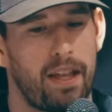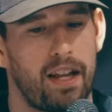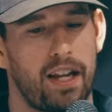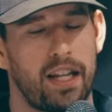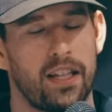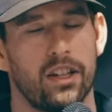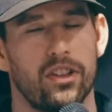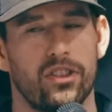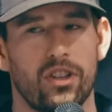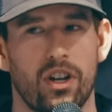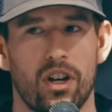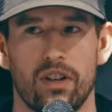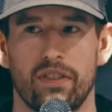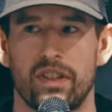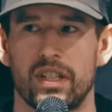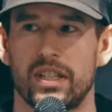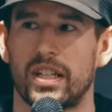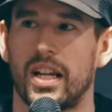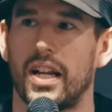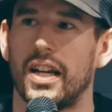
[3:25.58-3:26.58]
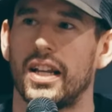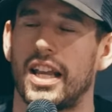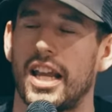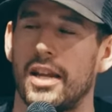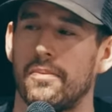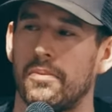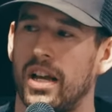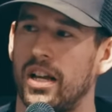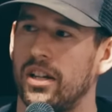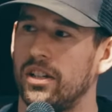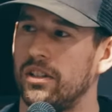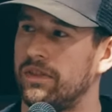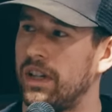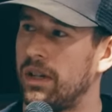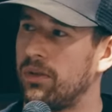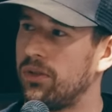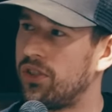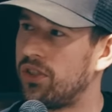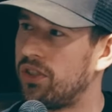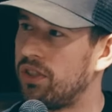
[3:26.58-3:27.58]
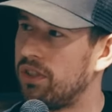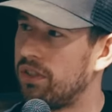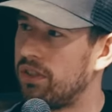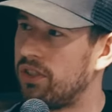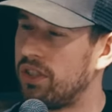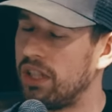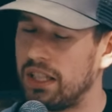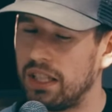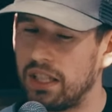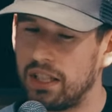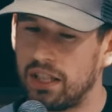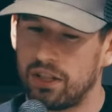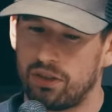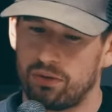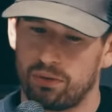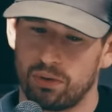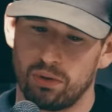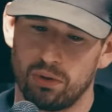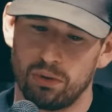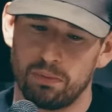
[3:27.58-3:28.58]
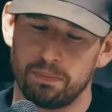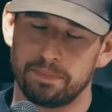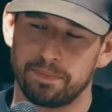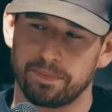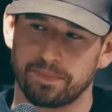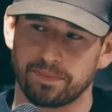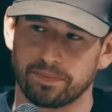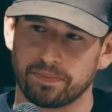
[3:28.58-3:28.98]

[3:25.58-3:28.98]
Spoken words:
And the thought of this kind of came out of, I was sitting in this room,